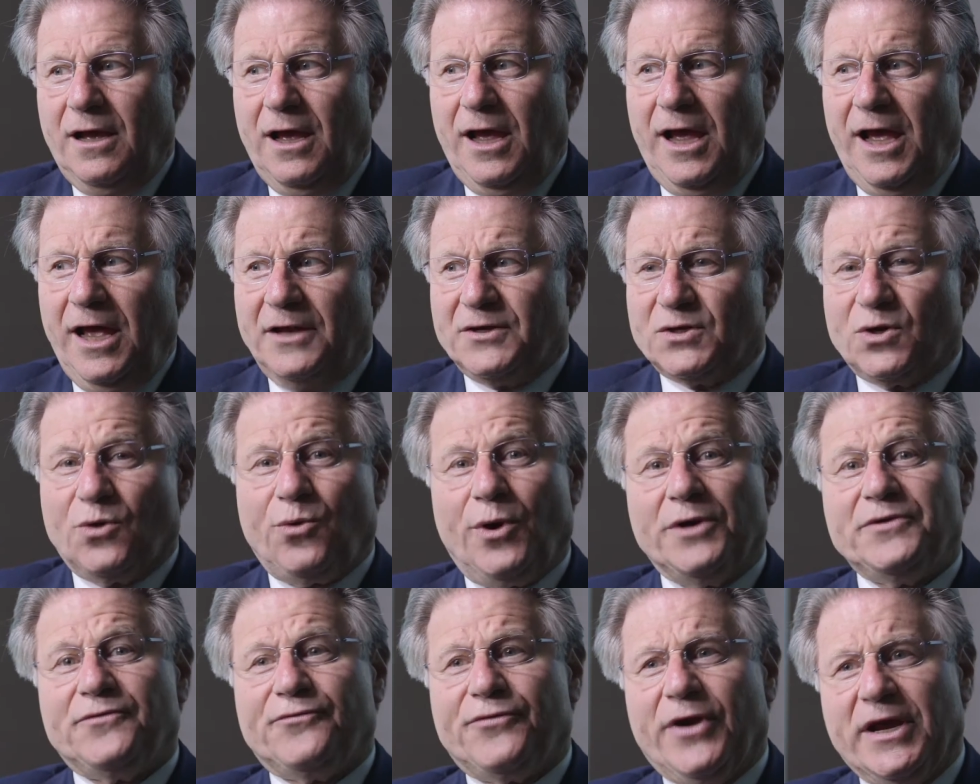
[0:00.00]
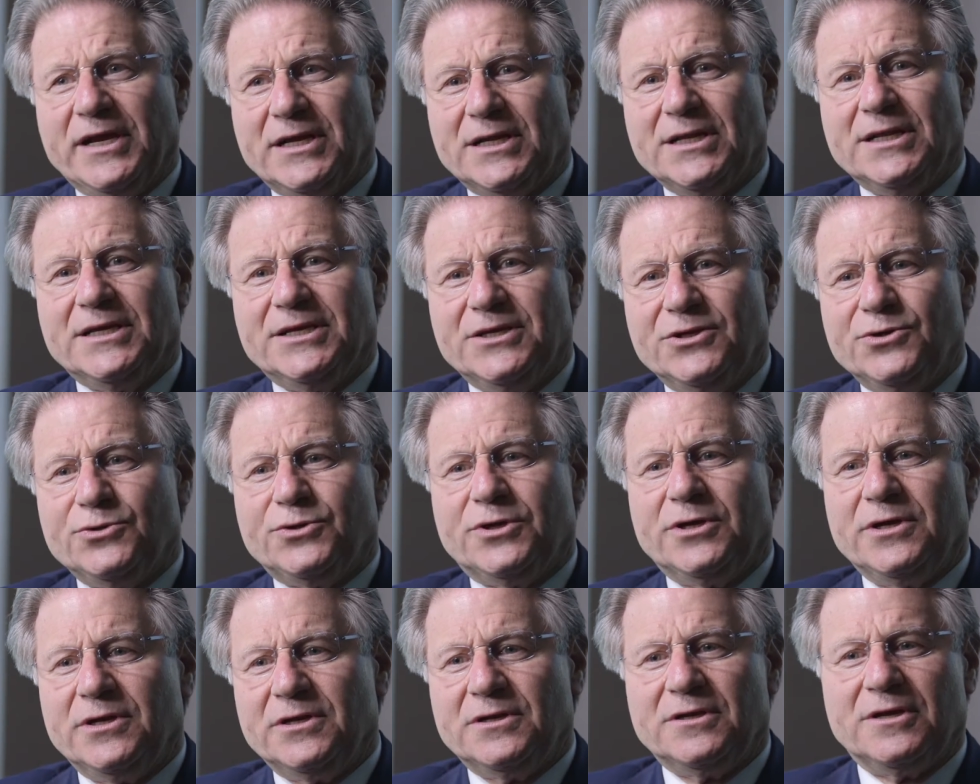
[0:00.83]
And quite frankly, you
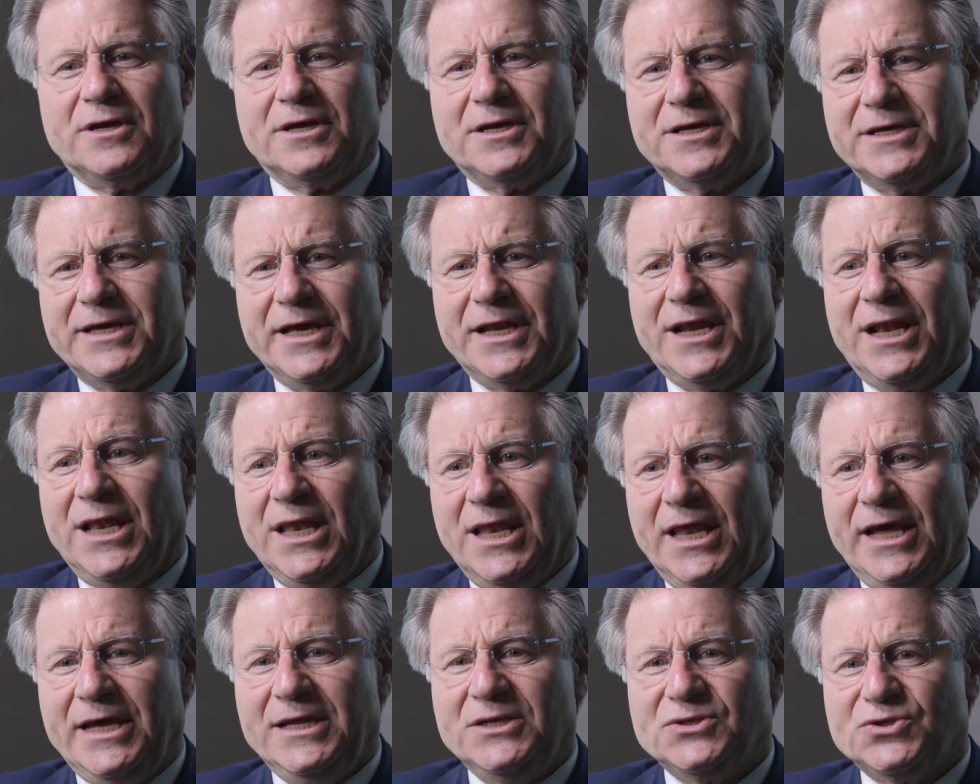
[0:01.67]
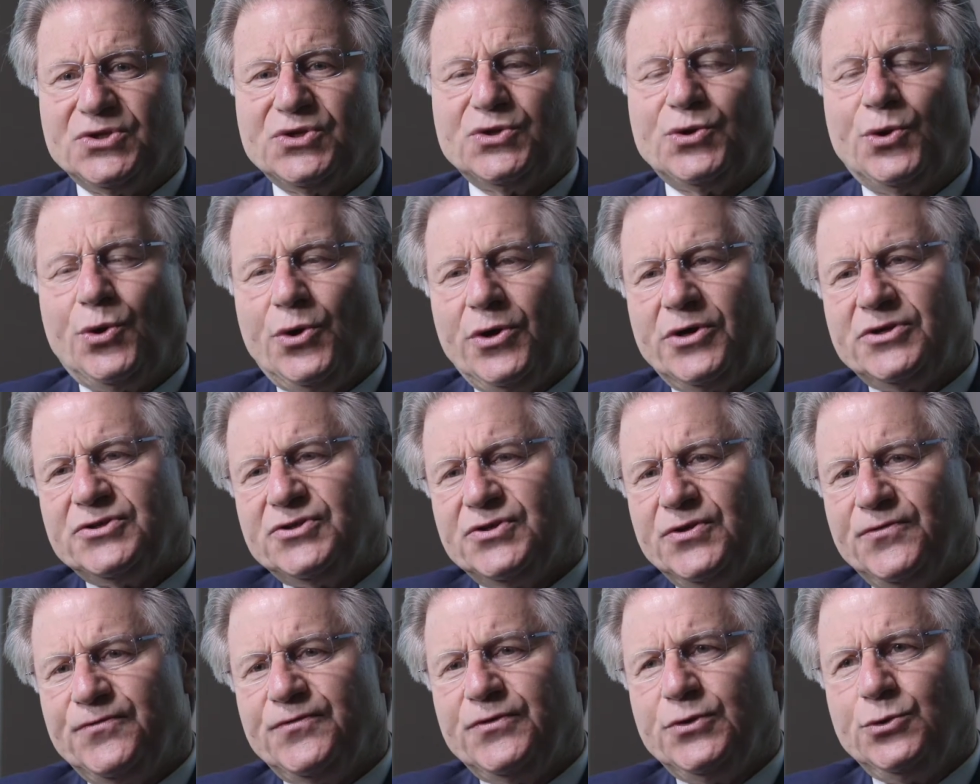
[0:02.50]
can get a lens towards
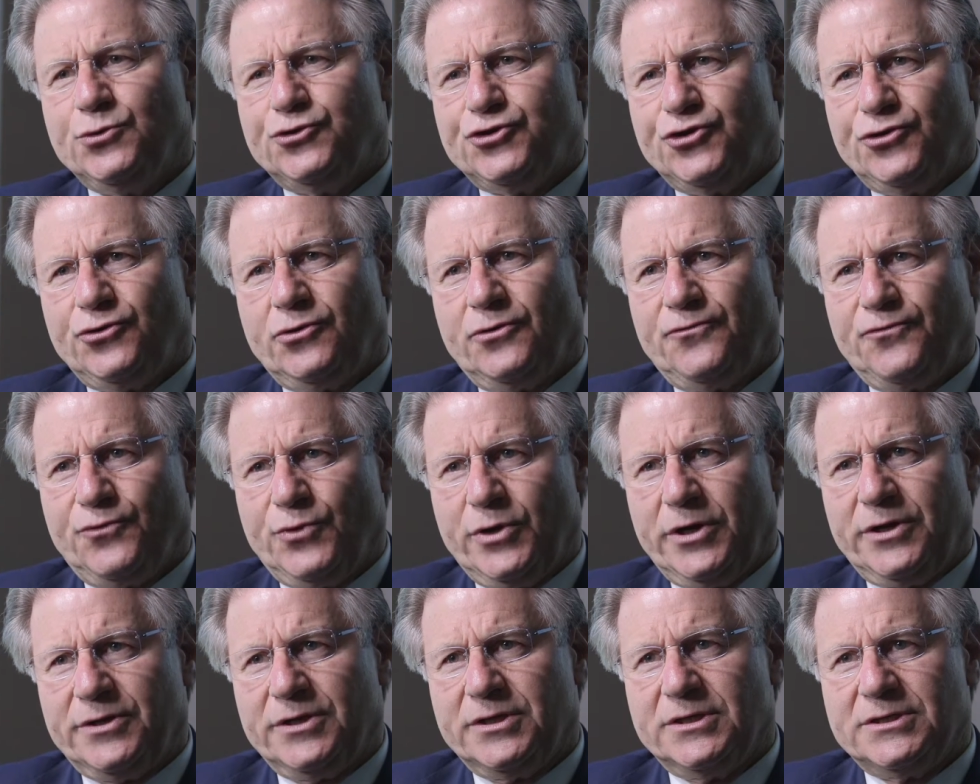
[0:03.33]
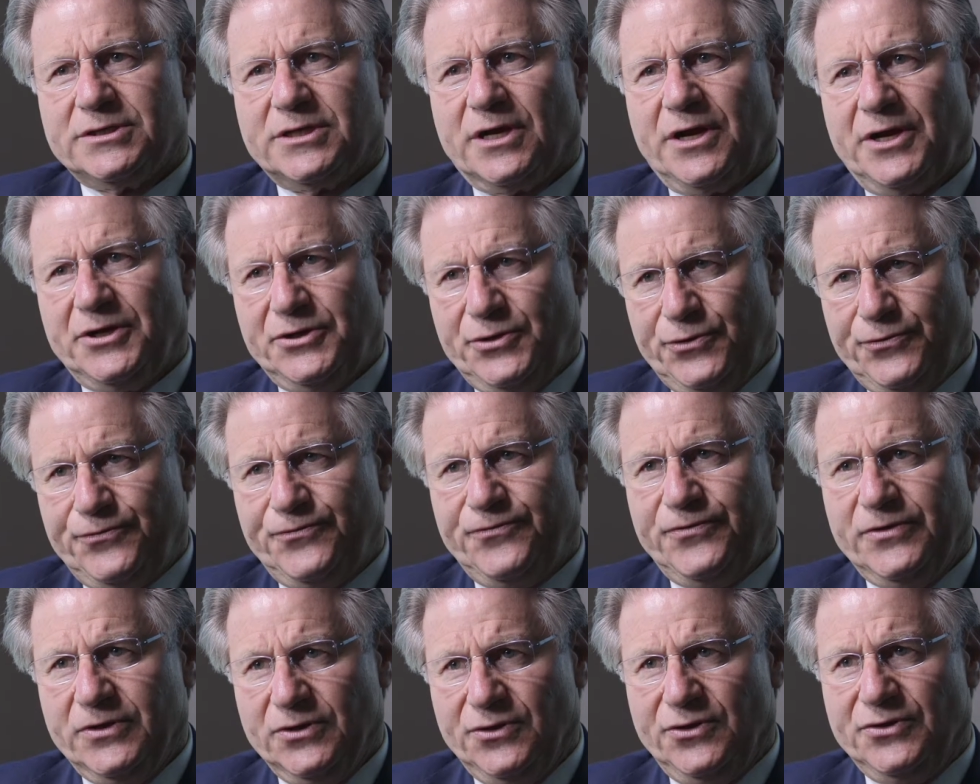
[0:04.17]
the future of where the entire
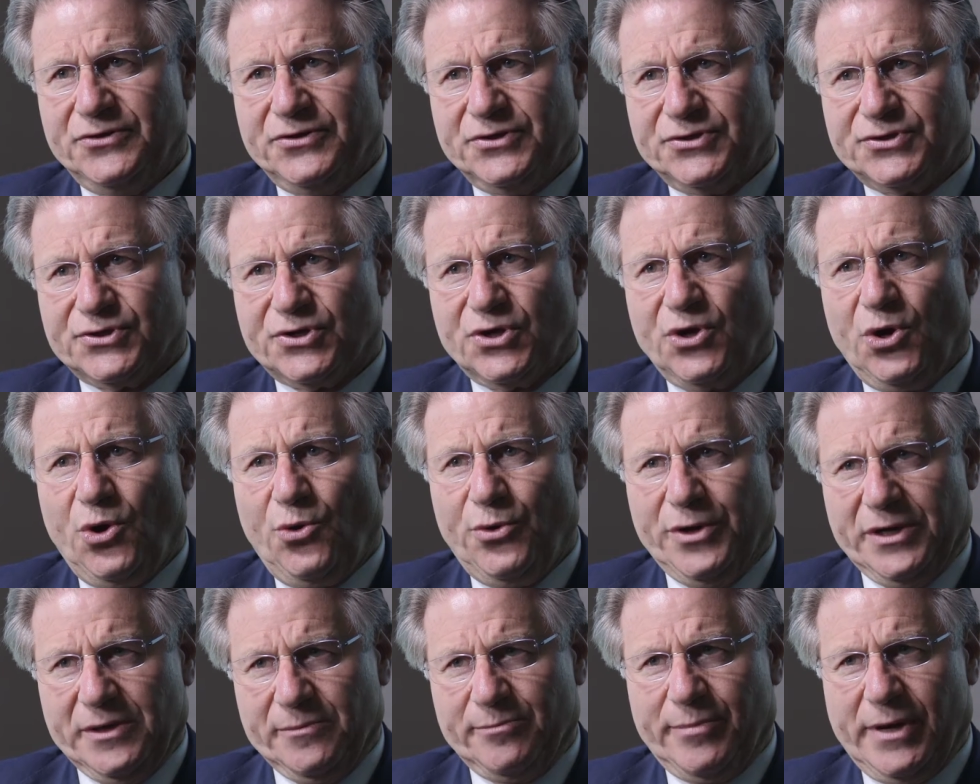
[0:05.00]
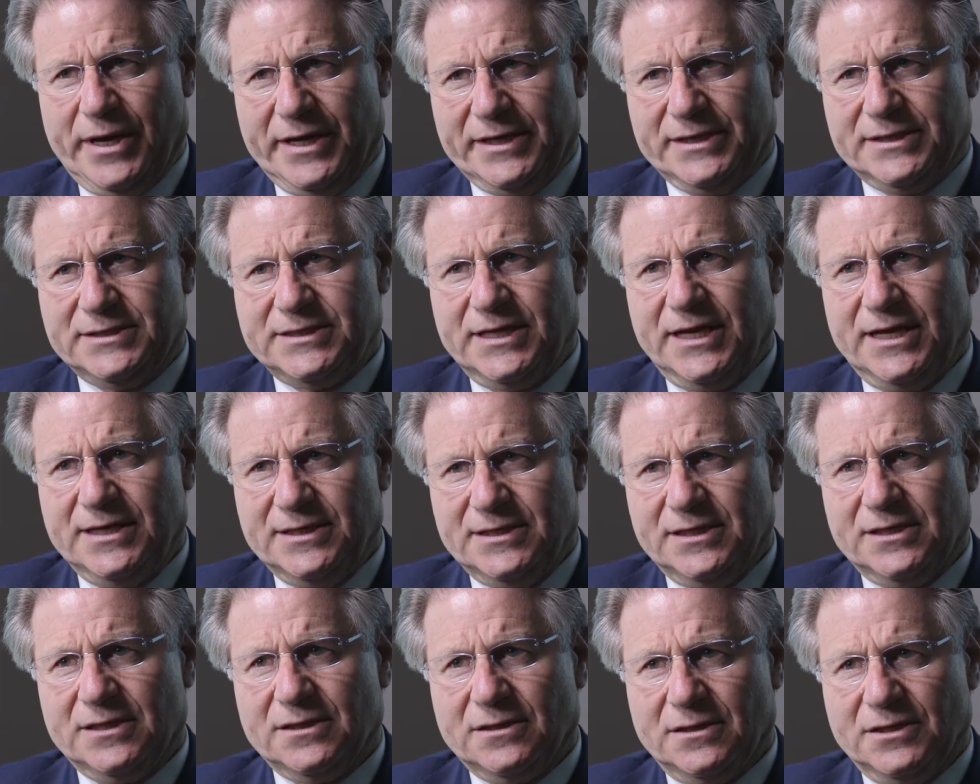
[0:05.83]
field is going by
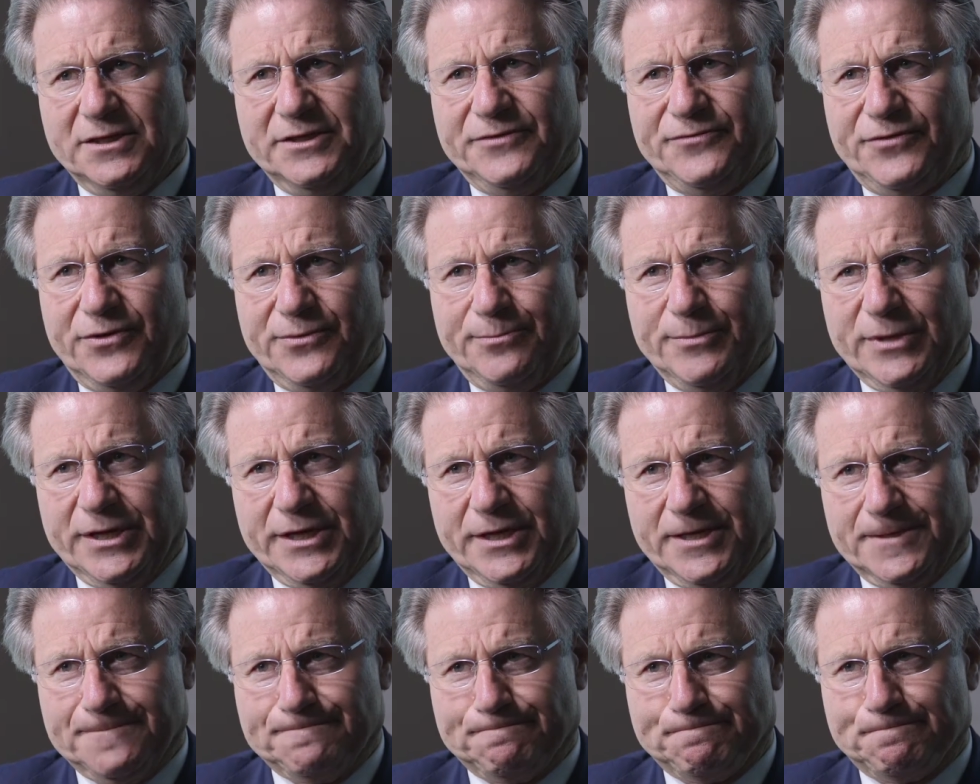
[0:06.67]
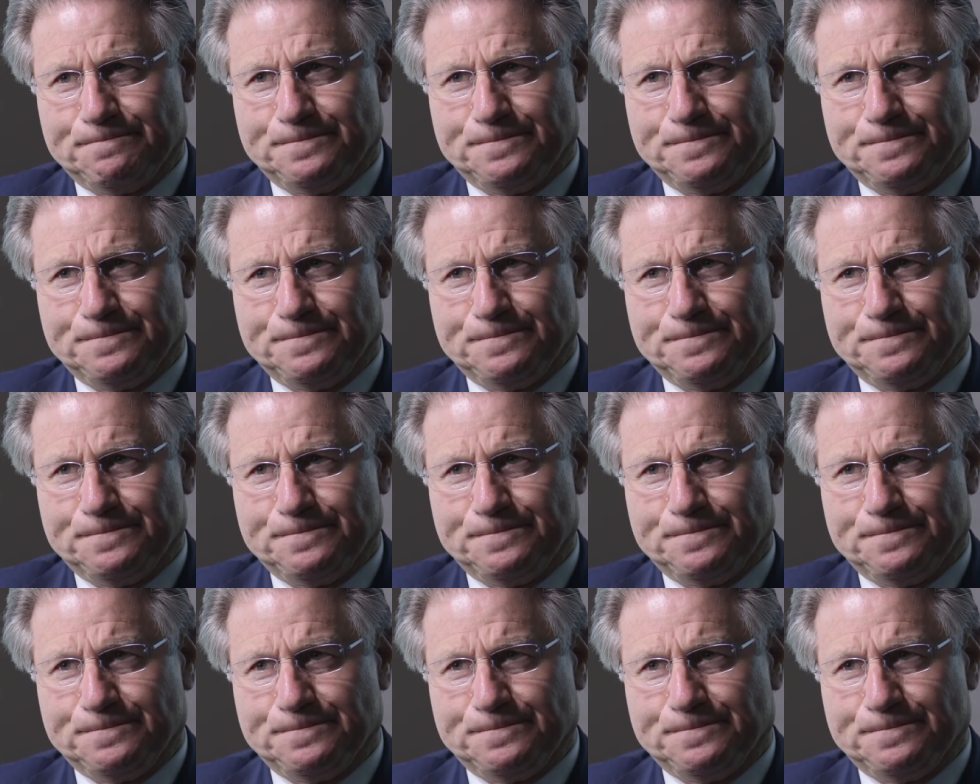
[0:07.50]
attending the liver meeting.